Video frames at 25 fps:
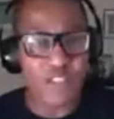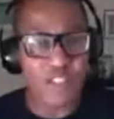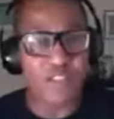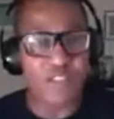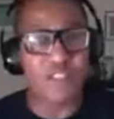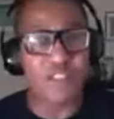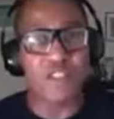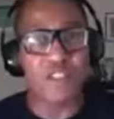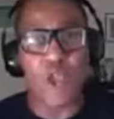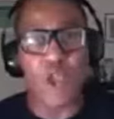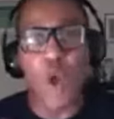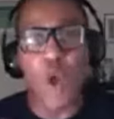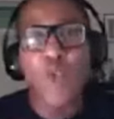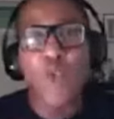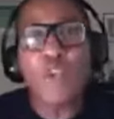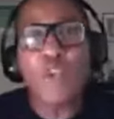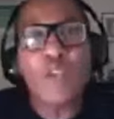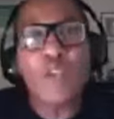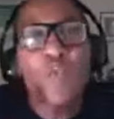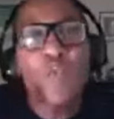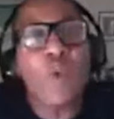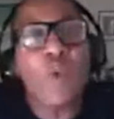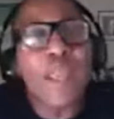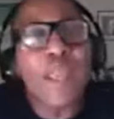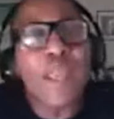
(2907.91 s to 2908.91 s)
The only
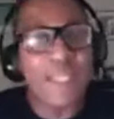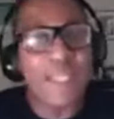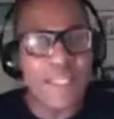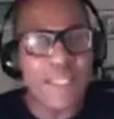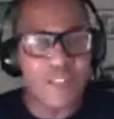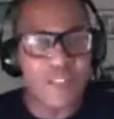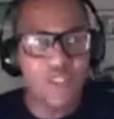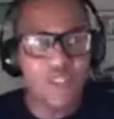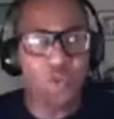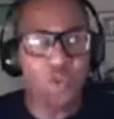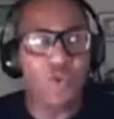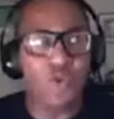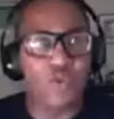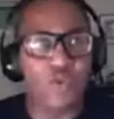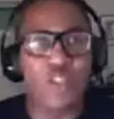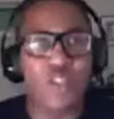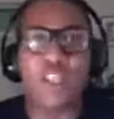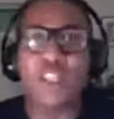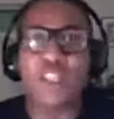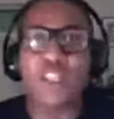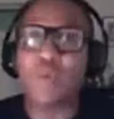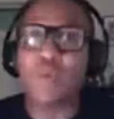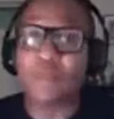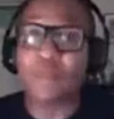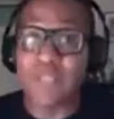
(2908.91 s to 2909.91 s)
way children are going to
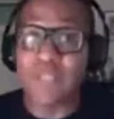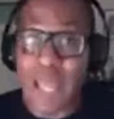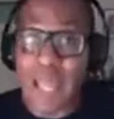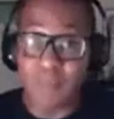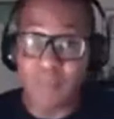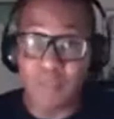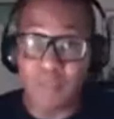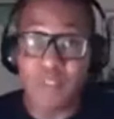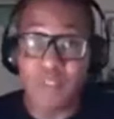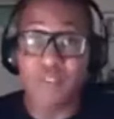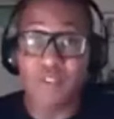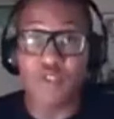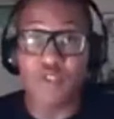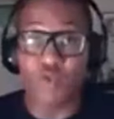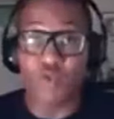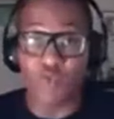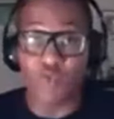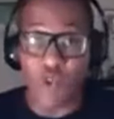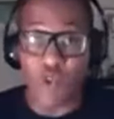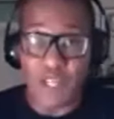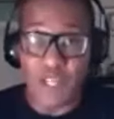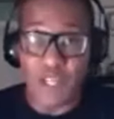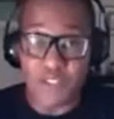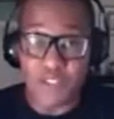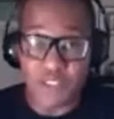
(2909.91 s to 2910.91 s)
adapt to
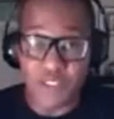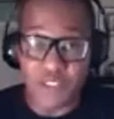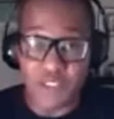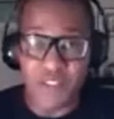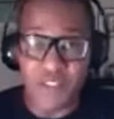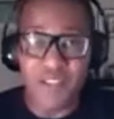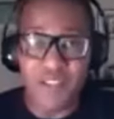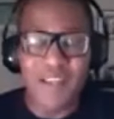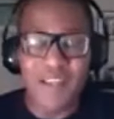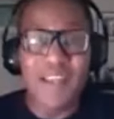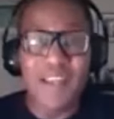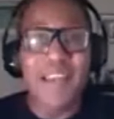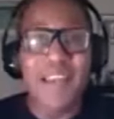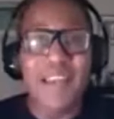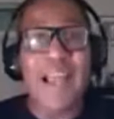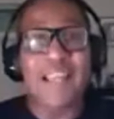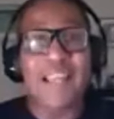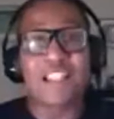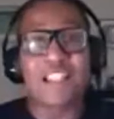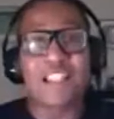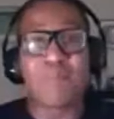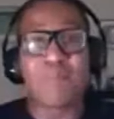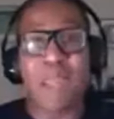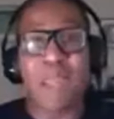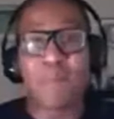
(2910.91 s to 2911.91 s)
risk and to be
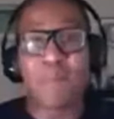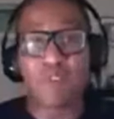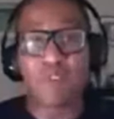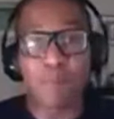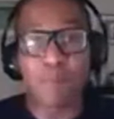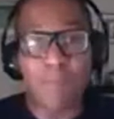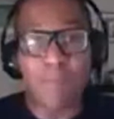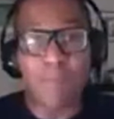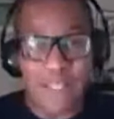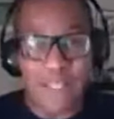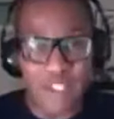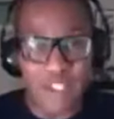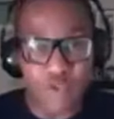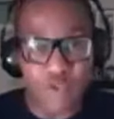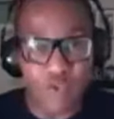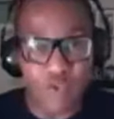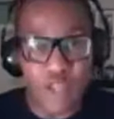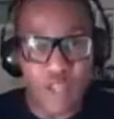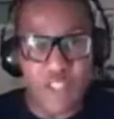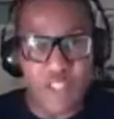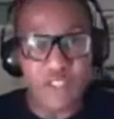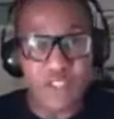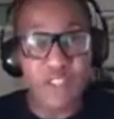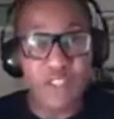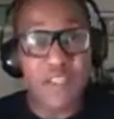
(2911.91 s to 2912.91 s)
able to manage risk
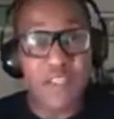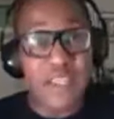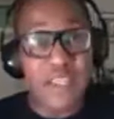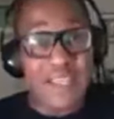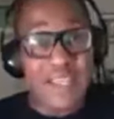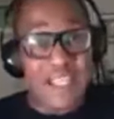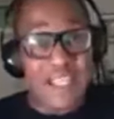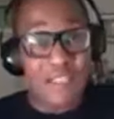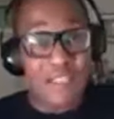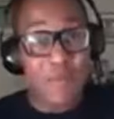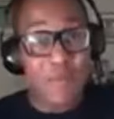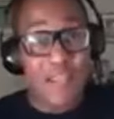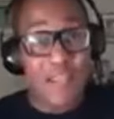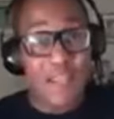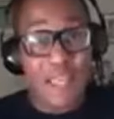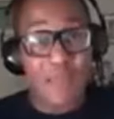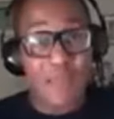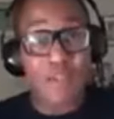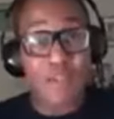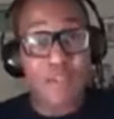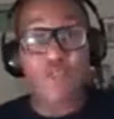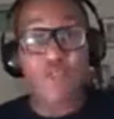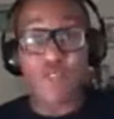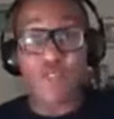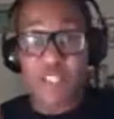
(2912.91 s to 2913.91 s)
is by able
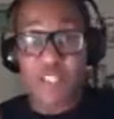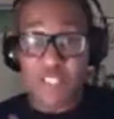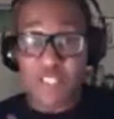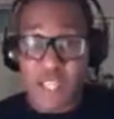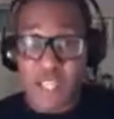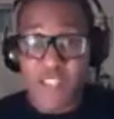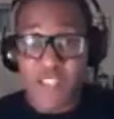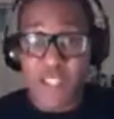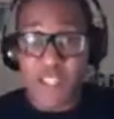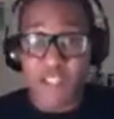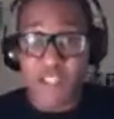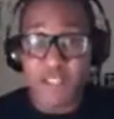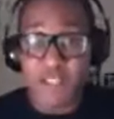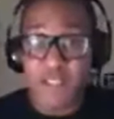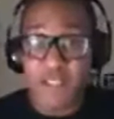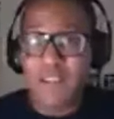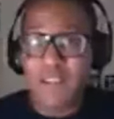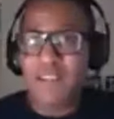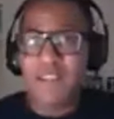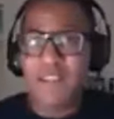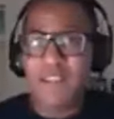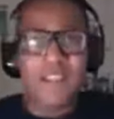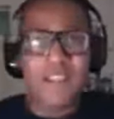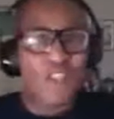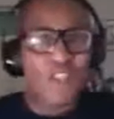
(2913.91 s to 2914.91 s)
to assess it,
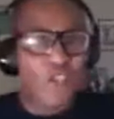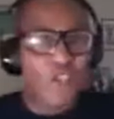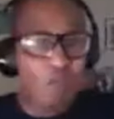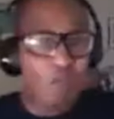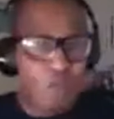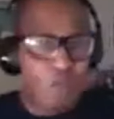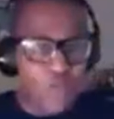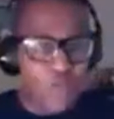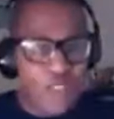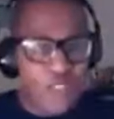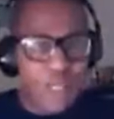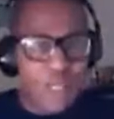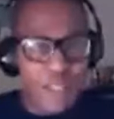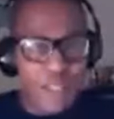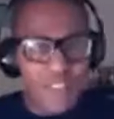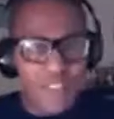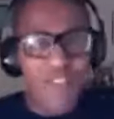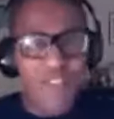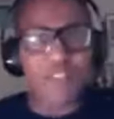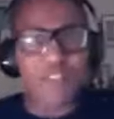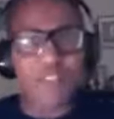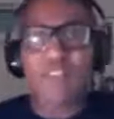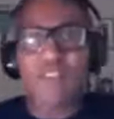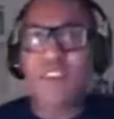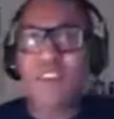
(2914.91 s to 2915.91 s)
communicate,
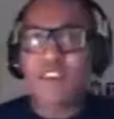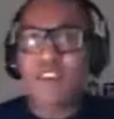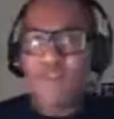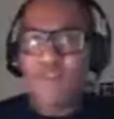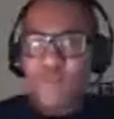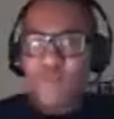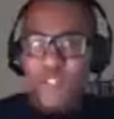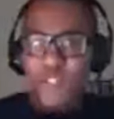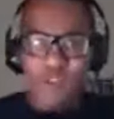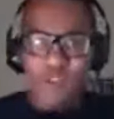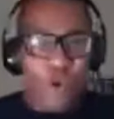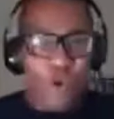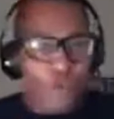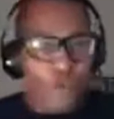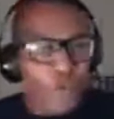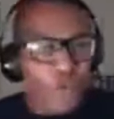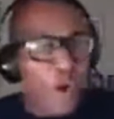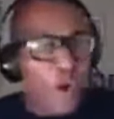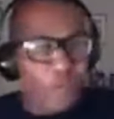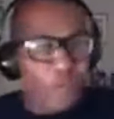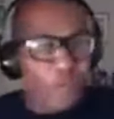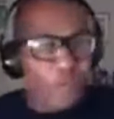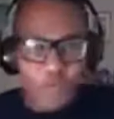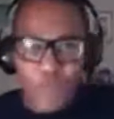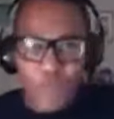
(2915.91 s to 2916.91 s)
resolve
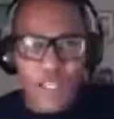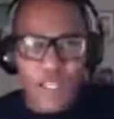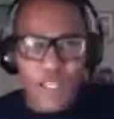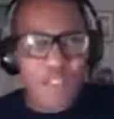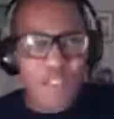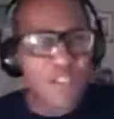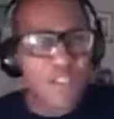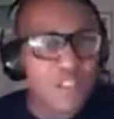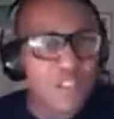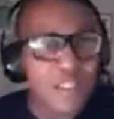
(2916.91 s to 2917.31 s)
conflicts,